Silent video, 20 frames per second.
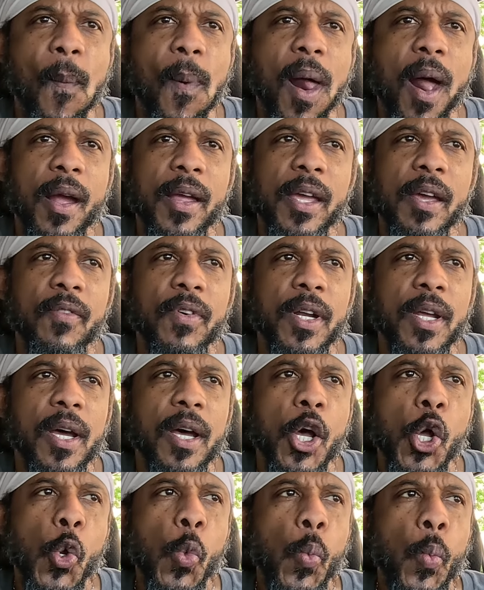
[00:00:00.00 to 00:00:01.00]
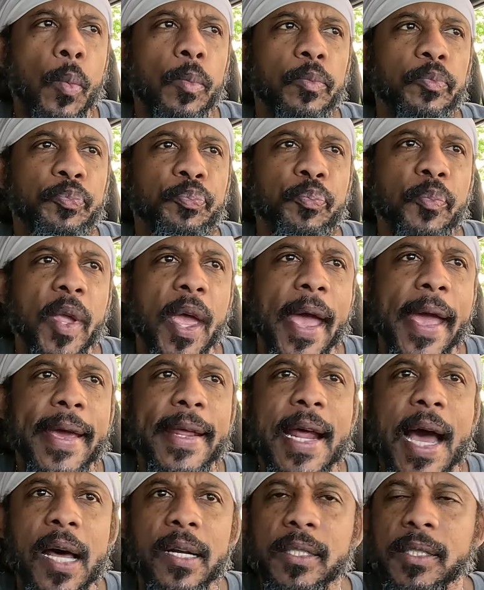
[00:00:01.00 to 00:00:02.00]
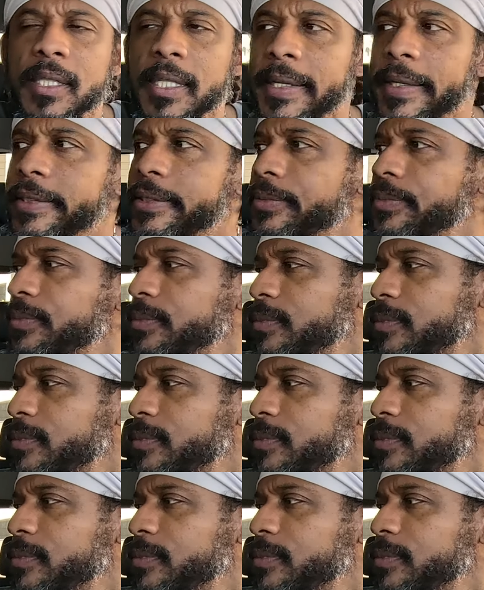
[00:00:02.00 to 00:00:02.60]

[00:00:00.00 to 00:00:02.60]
I gave it a eight out of ten.